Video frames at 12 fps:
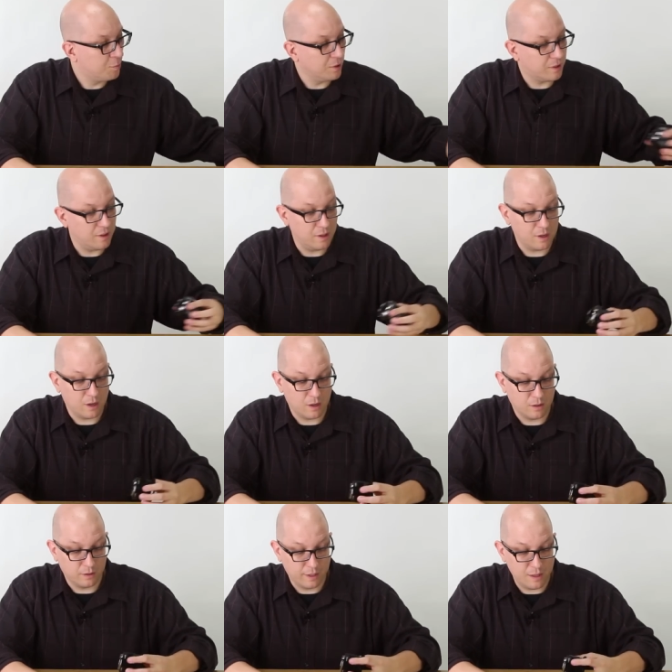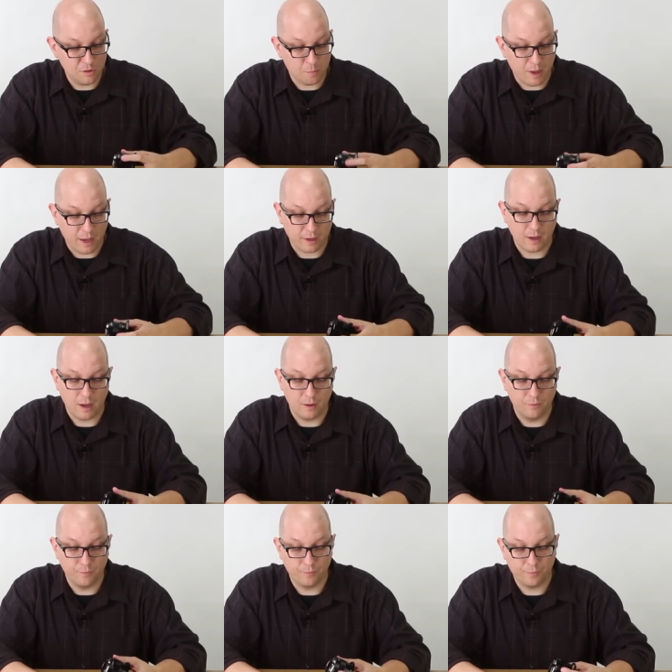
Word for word: put the lens back on.